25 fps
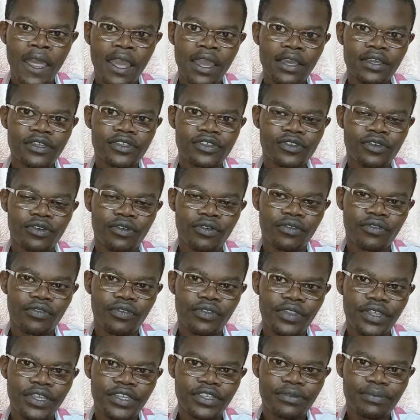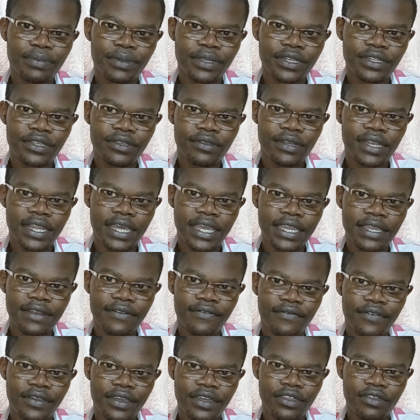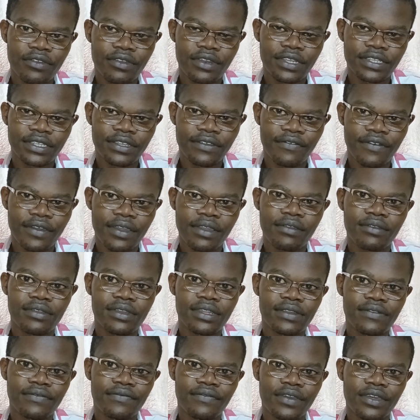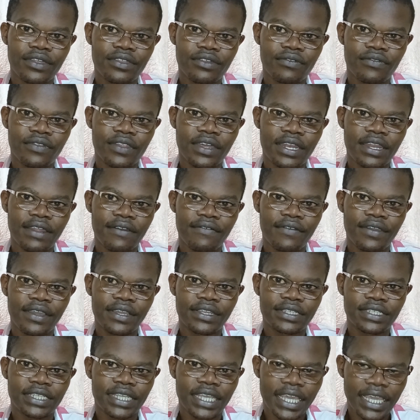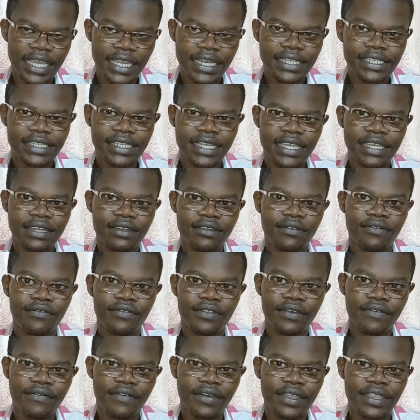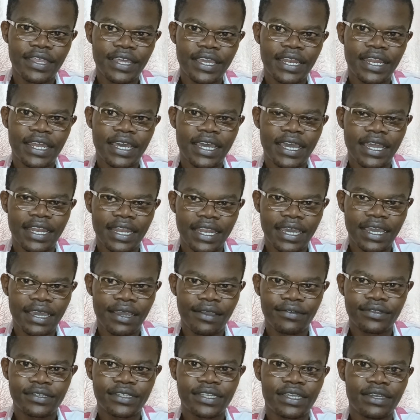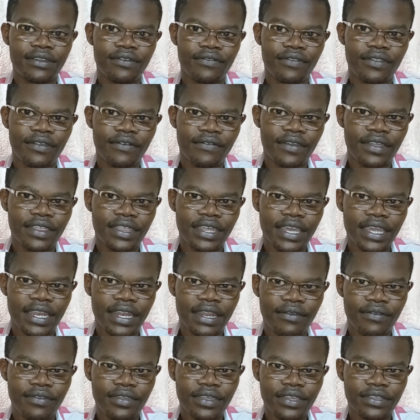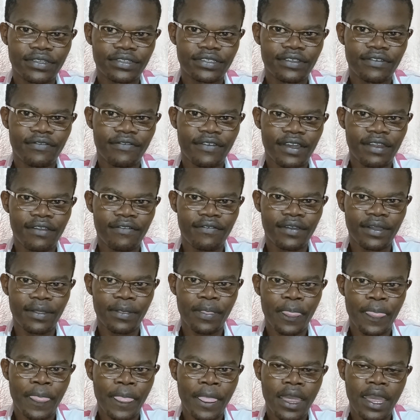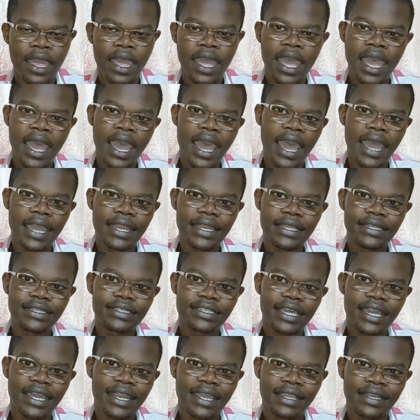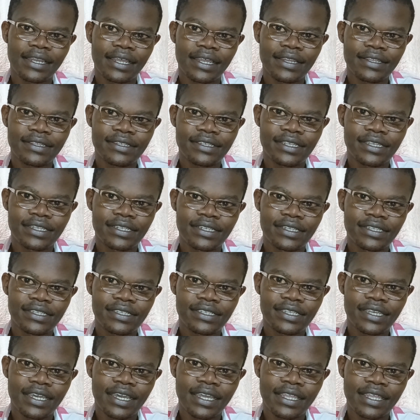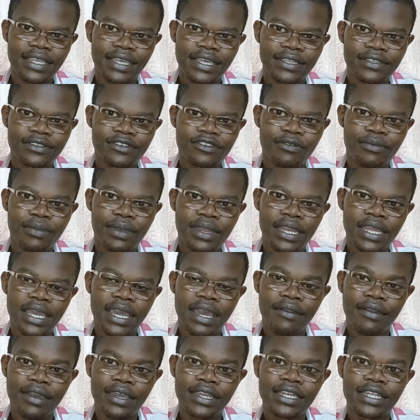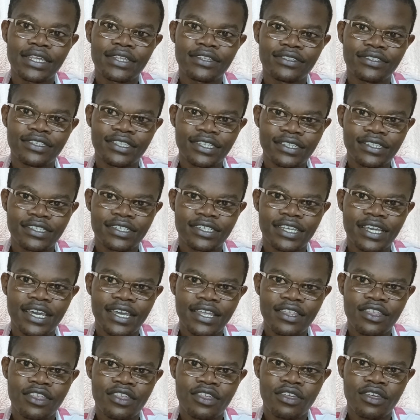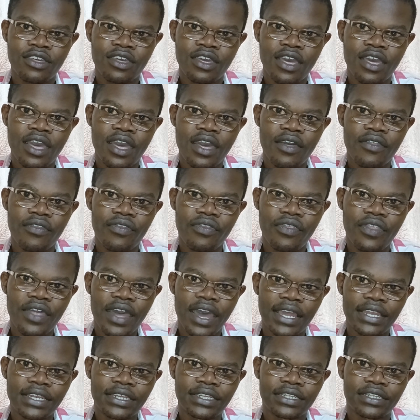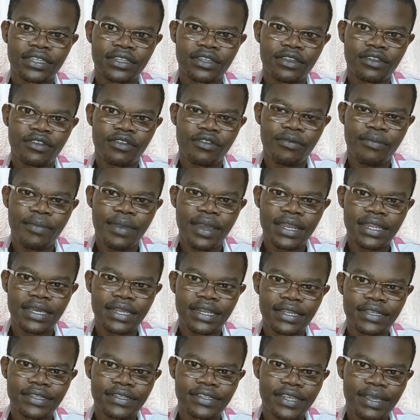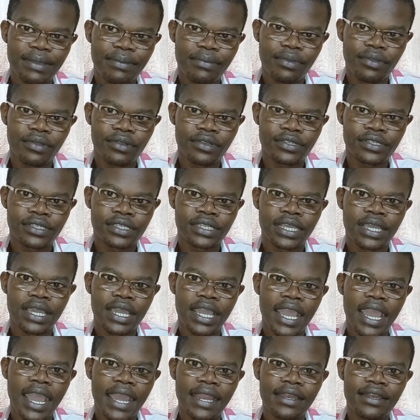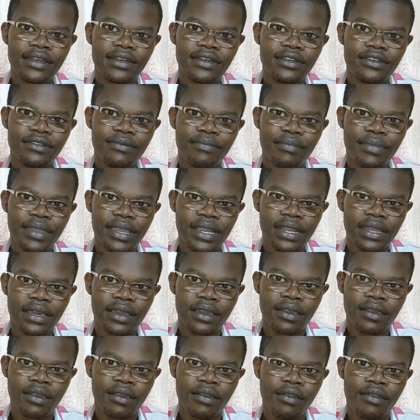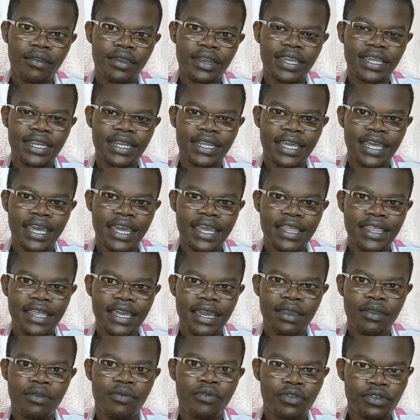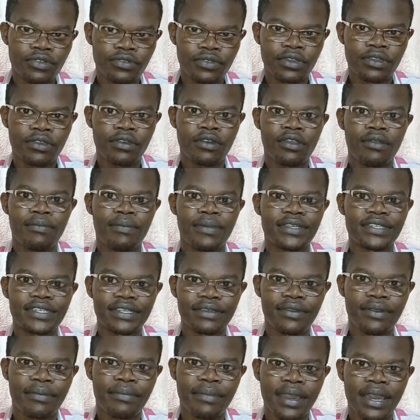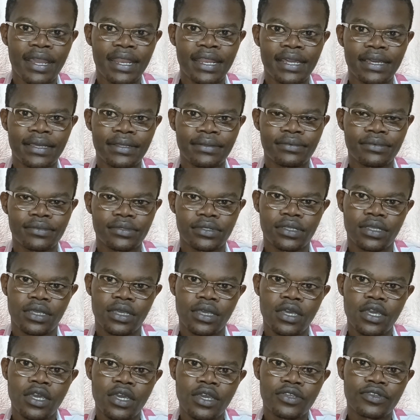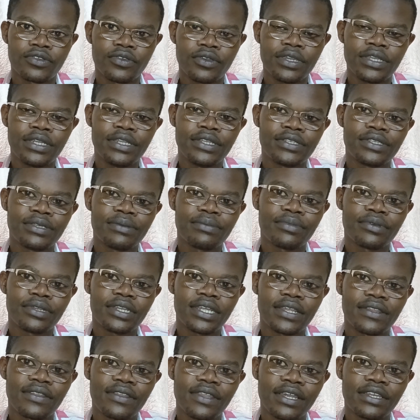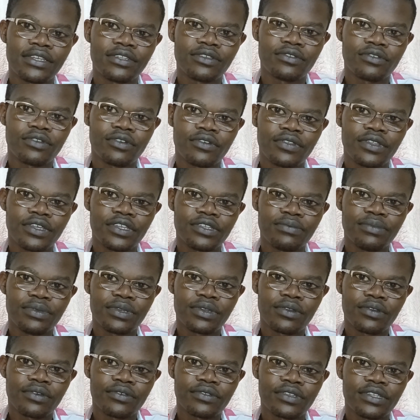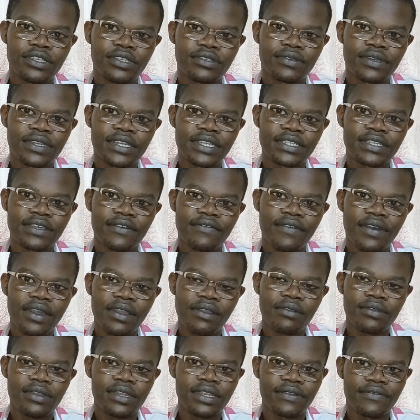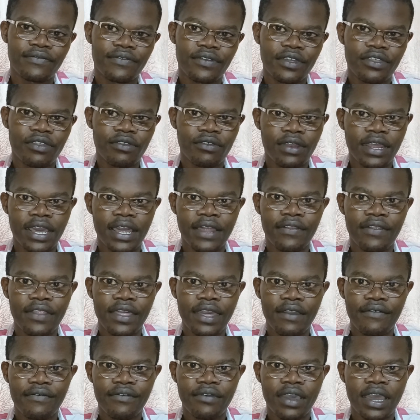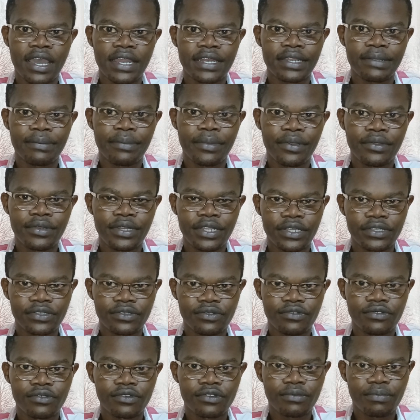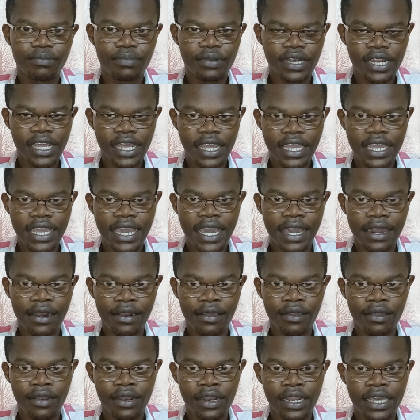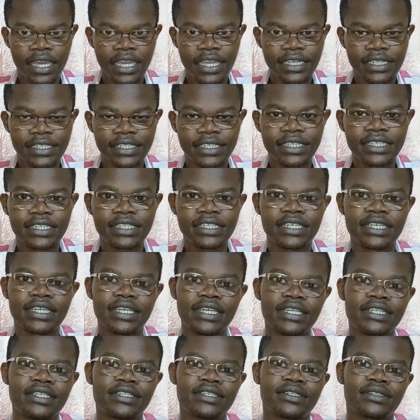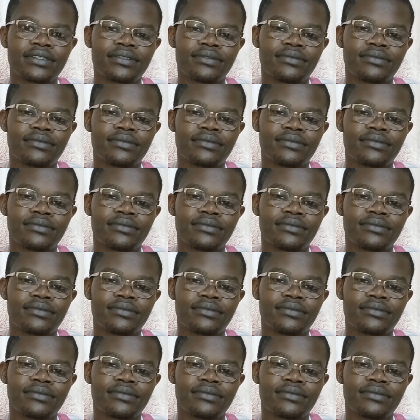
So this particular infection is a fungal infection that affects inside of the vagina and outside of the vagina, which is the vulva. And its characteristic discharge is normally a whitish discharge that normally resembles curdled milk, or in Kenya, what we call maziwa mala. So it is important that you know this, because this one is a fungal infection and therefore antibiotics do not play a role in treating it.